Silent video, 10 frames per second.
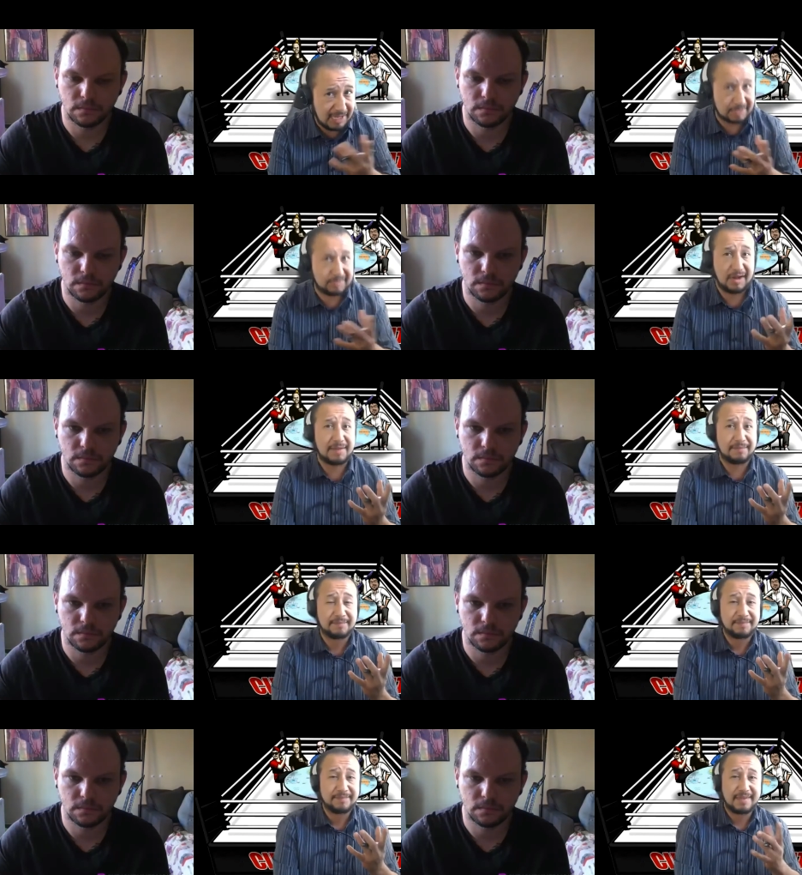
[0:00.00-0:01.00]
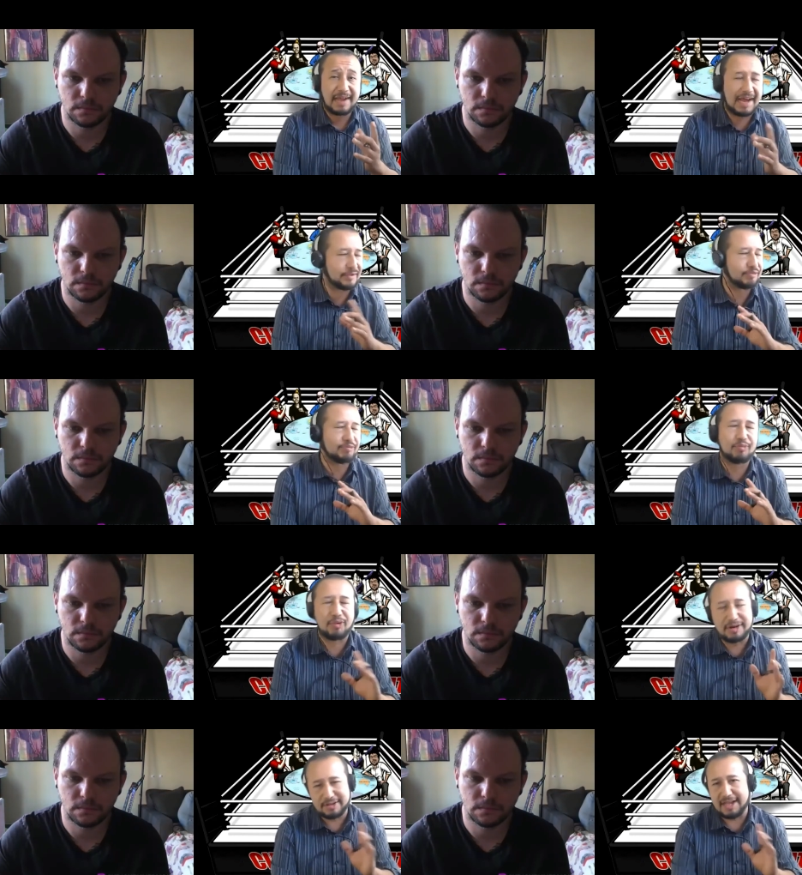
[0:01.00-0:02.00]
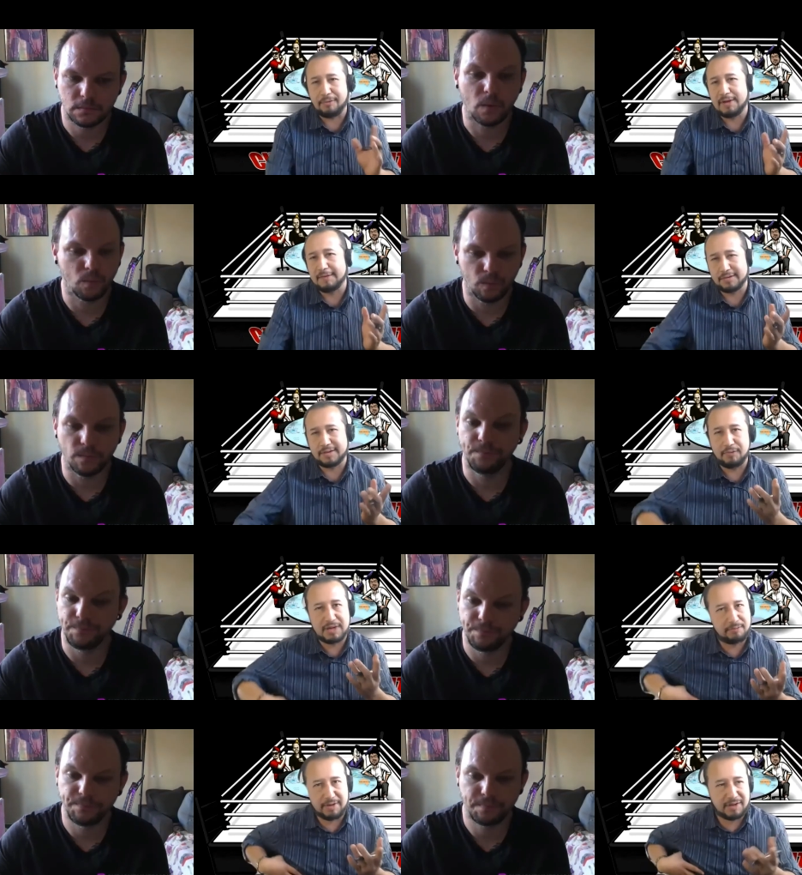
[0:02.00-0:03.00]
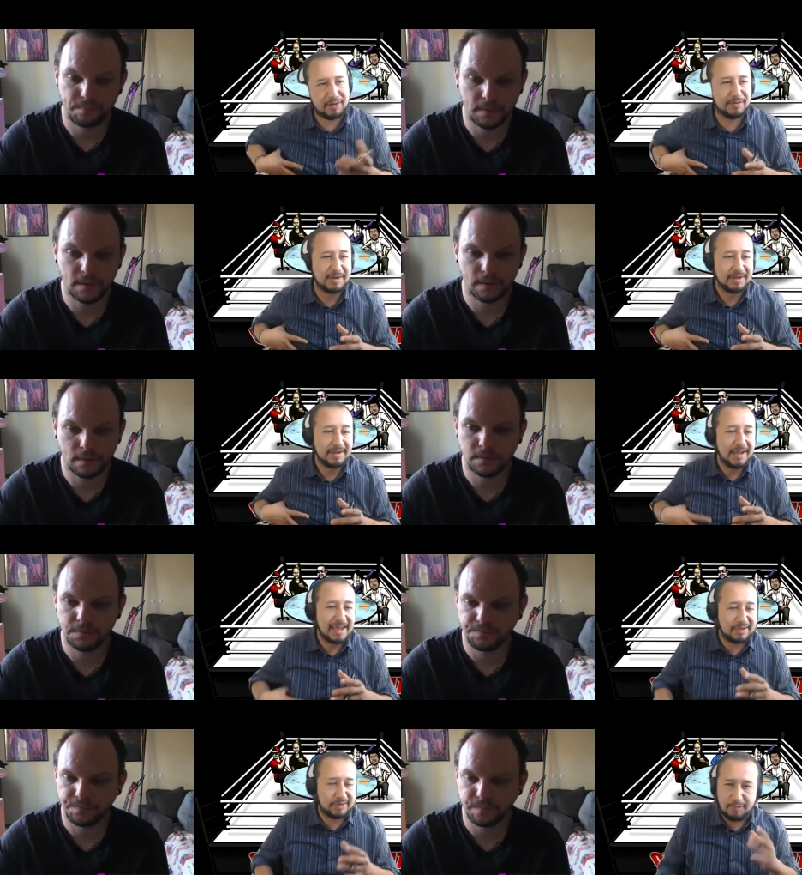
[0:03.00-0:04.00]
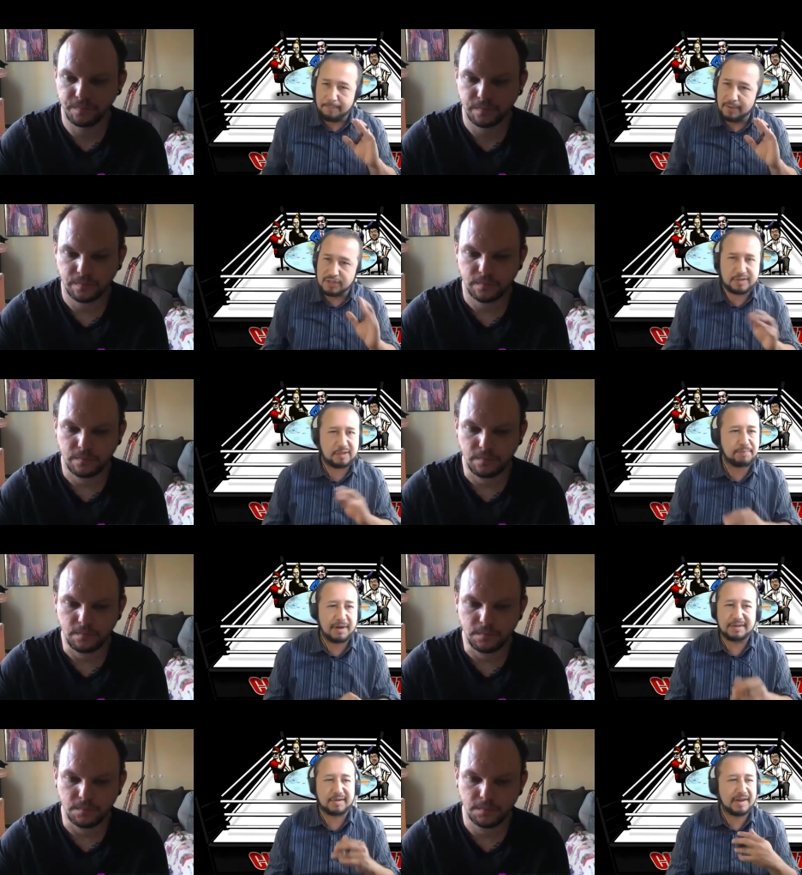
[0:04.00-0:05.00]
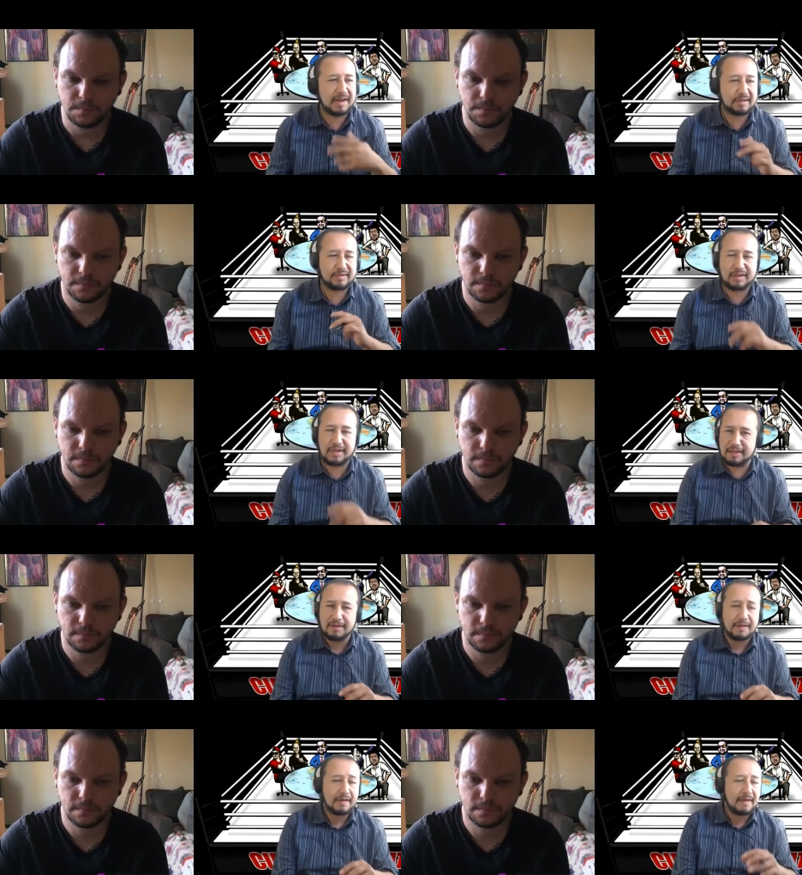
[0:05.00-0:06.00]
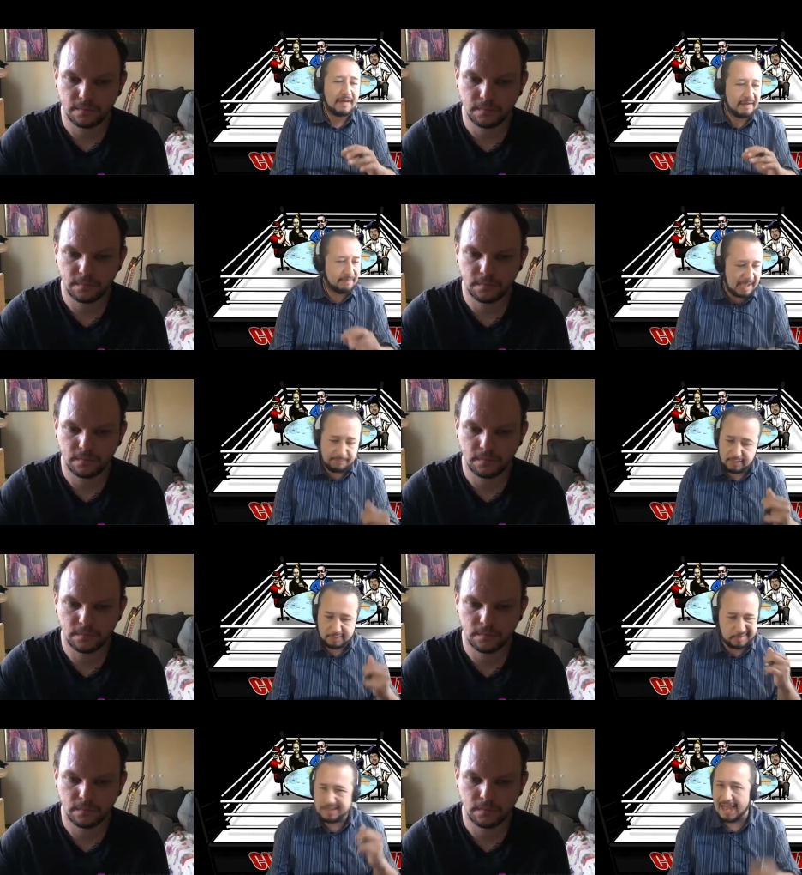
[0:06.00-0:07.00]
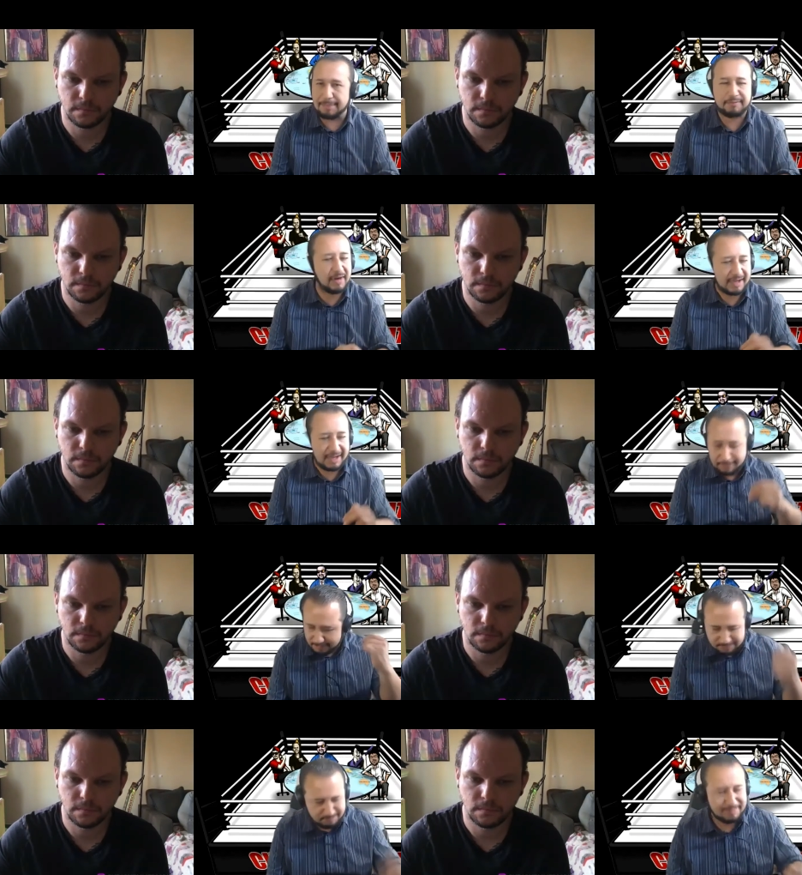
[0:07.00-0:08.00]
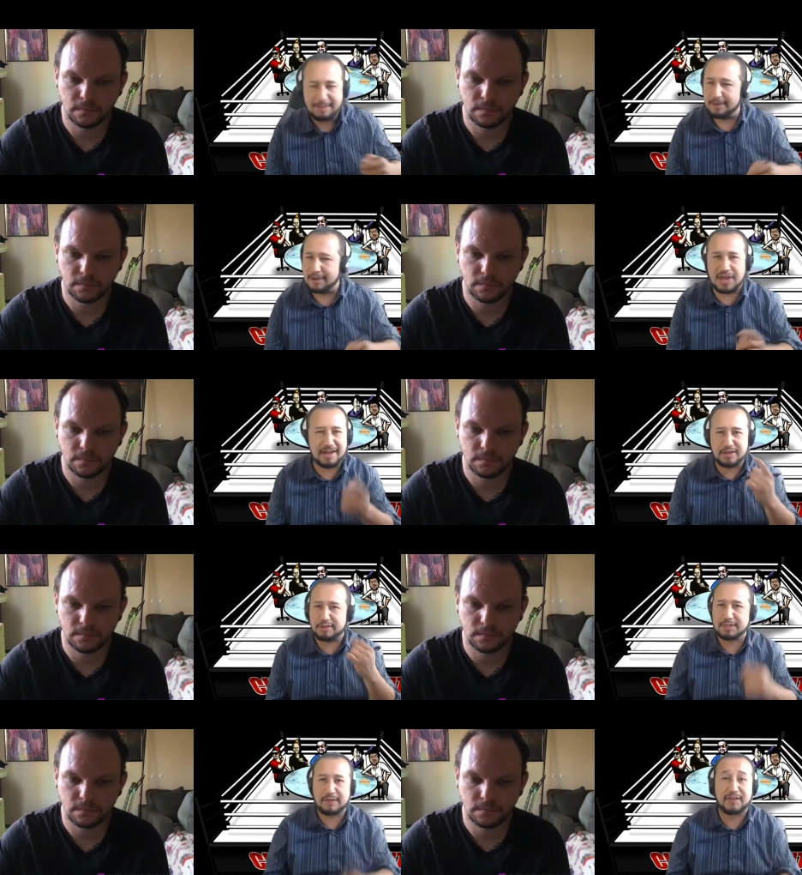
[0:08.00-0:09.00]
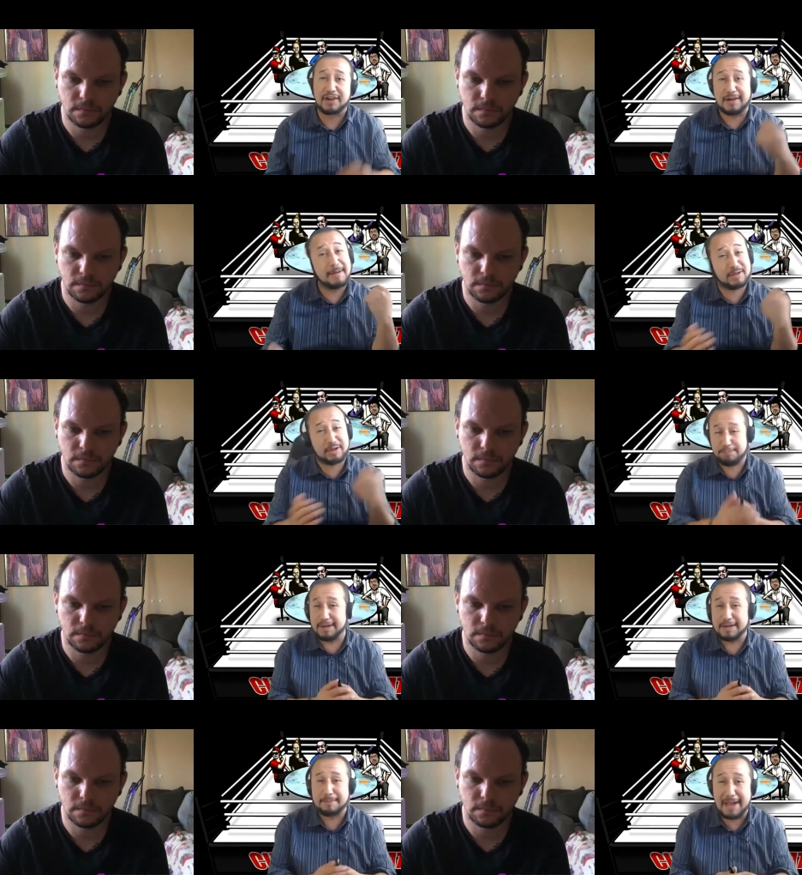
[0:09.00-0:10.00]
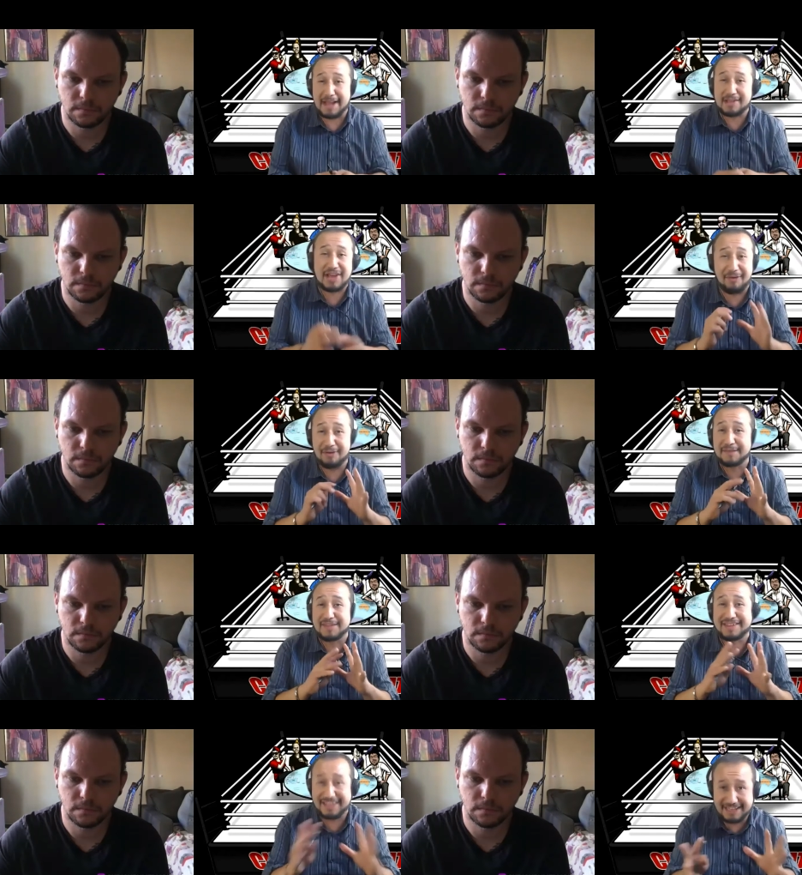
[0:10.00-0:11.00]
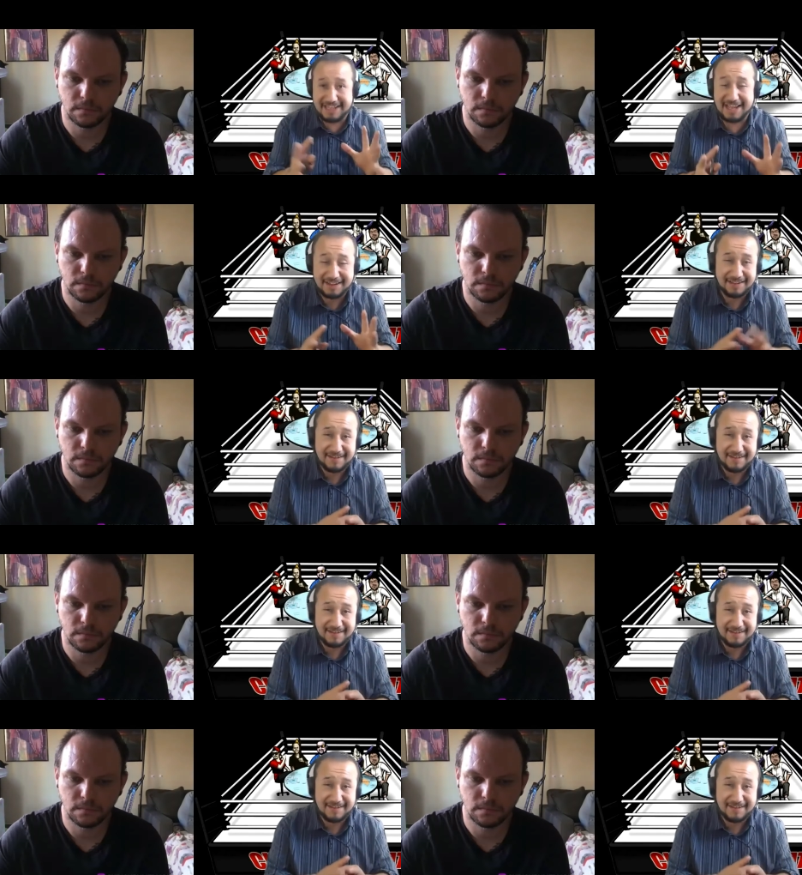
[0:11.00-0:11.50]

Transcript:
Speaker 1: last time. That's one thing I would love to see. William Regal, someone pushes his buttons on NXT. And him just snaps, fuck it, I'm gonna challenge this motherfucker and just put it in a match. I would love to see that.